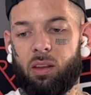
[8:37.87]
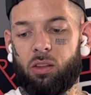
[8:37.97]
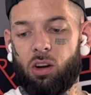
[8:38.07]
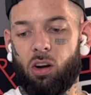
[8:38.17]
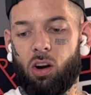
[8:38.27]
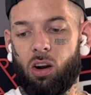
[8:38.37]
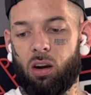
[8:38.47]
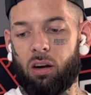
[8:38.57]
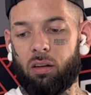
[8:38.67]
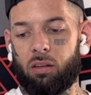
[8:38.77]
There
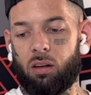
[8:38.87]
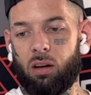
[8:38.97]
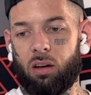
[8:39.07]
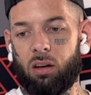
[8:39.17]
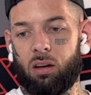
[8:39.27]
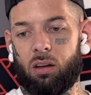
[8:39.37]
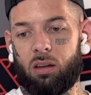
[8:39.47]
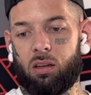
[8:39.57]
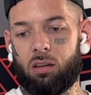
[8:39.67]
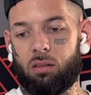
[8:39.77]
are uh,
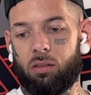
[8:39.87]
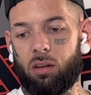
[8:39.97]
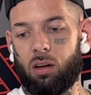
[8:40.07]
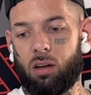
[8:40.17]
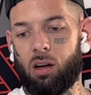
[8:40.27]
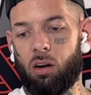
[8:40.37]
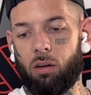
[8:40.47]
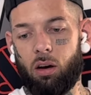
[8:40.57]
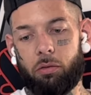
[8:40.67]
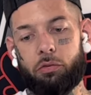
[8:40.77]
a,
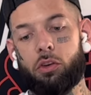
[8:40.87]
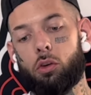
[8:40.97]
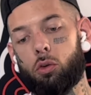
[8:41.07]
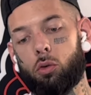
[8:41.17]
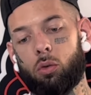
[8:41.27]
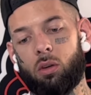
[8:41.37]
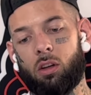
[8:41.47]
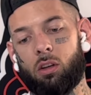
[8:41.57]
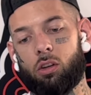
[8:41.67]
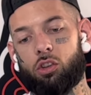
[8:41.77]
a few
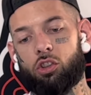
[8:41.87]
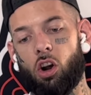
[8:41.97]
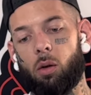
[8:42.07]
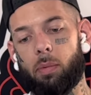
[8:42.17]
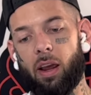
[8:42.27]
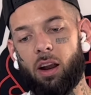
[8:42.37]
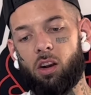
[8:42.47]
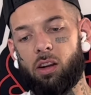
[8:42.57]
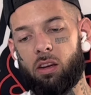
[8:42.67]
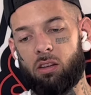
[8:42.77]
sharp
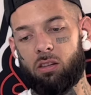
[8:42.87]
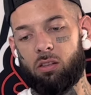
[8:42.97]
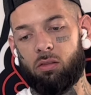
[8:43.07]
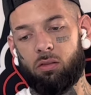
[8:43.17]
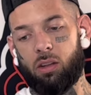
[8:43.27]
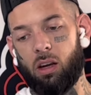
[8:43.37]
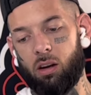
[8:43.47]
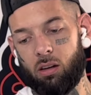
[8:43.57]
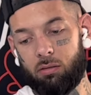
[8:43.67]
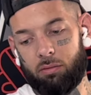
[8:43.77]
areas that
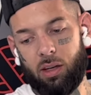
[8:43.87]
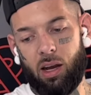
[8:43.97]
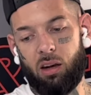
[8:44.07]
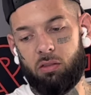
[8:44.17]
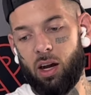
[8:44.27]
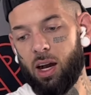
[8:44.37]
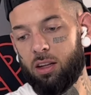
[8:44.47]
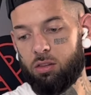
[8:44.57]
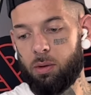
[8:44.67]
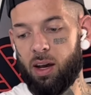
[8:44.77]
are kind of a
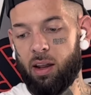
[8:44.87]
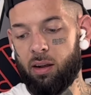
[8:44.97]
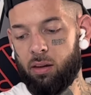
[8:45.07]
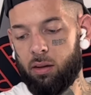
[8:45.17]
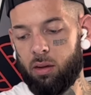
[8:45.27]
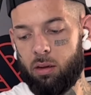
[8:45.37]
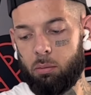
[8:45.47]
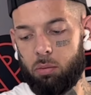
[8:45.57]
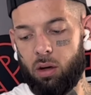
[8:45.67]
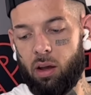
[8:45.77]
hot spot,
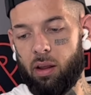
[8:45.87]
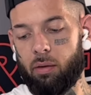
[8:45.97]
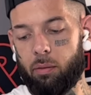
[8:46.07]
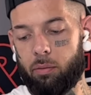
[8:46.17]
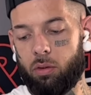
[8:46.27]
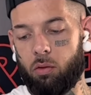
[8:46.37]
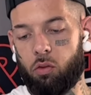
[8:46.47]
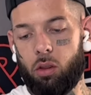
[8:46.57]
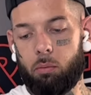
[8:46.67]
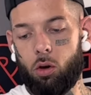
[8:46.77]
but
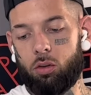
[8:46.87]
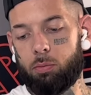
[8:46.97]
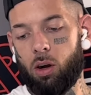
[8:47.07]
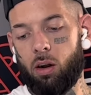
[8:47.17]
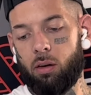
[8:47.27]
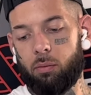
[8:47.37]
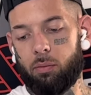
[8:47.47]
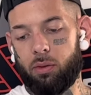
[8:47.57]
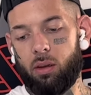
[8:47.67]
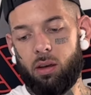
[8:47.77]
for the most part,
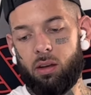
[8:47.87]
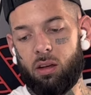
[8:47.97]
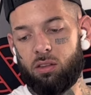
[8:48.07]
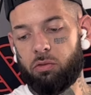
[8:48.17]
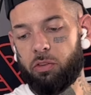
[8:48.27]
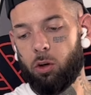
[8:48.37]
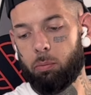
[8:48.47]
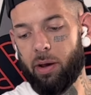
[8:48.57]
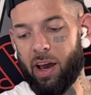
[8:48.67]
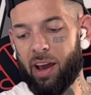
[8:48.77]
it doesn't feel
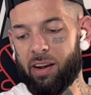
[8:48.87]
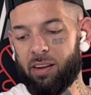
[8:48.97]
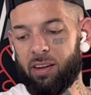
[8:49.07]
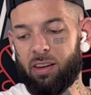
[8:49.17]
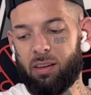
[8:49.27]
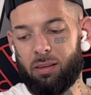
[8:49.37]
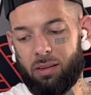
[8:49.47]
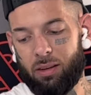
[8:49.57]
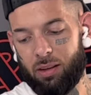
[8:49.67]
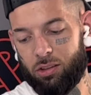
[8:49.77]
bad.
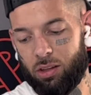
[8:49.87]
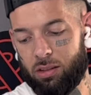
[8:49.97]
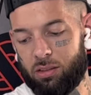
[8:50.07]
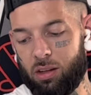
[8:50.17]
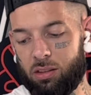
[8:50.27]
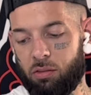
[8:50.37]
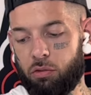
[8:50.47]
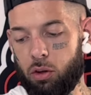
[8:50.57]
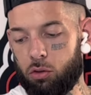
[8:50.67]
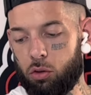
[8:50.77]
It just doesn't
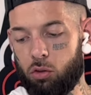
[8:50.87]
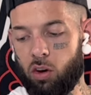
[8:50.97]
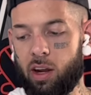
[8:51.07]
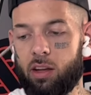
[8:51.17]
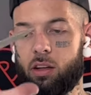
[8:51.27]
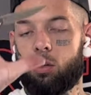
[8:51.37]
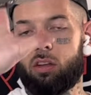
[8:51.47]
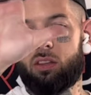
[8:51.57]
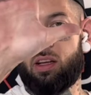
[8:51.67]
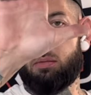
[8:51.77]
feel too great. You can
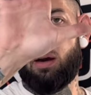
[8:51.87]
see in my